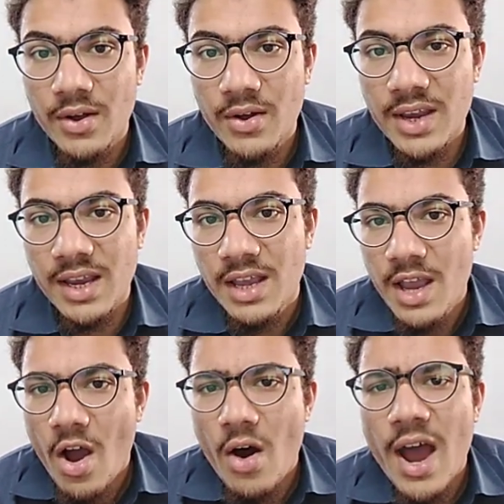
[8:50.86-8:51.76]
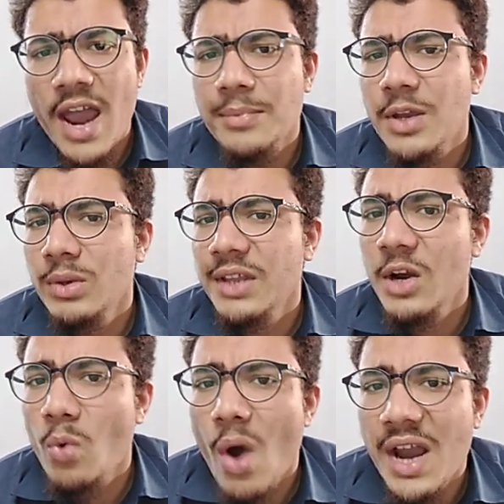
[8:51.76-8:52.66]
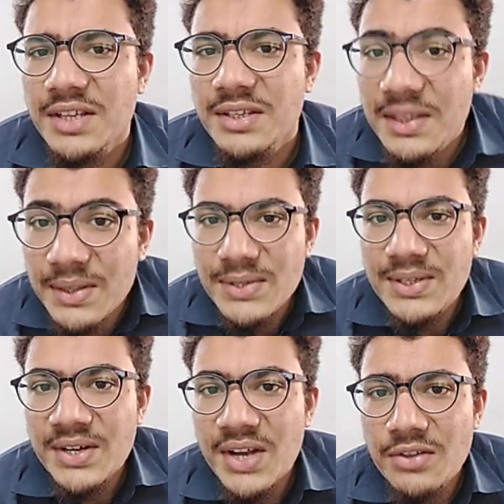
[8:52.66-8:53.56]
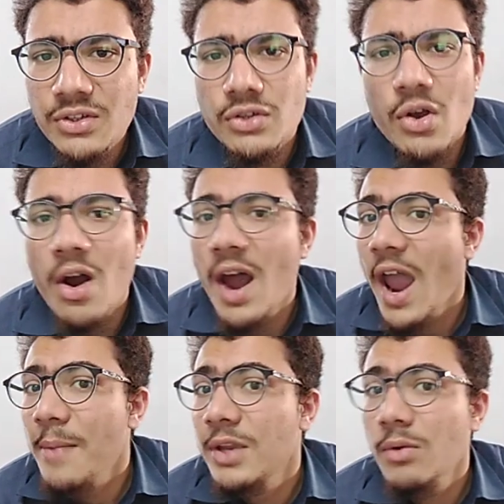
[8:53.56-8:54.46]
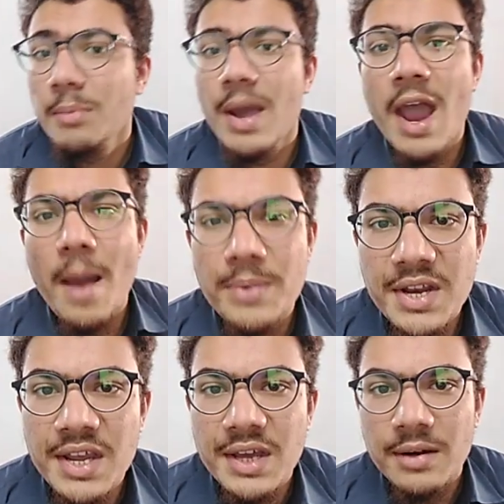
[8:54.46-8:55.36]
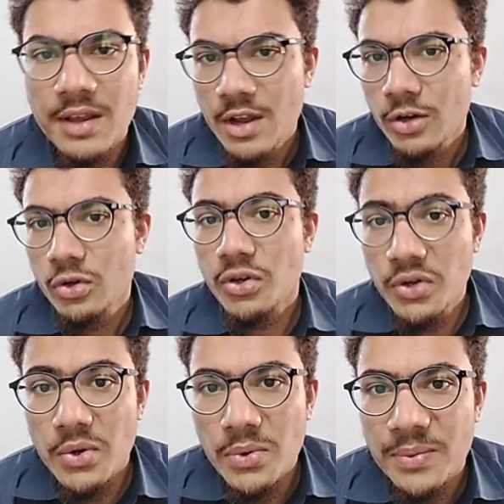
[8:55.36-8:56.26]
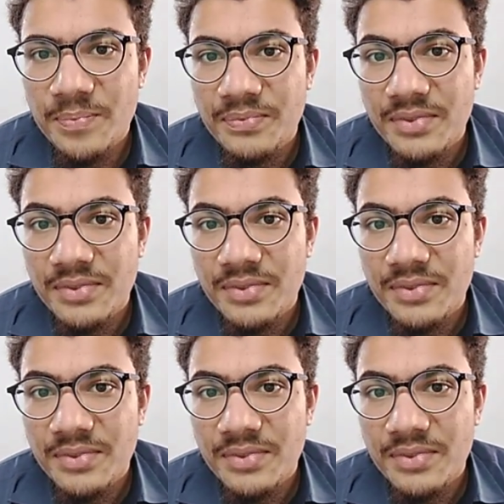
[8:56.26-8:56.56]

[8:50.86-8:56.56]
Okay, or I am giving the advice in these sentences, or I am giving my opinion to you.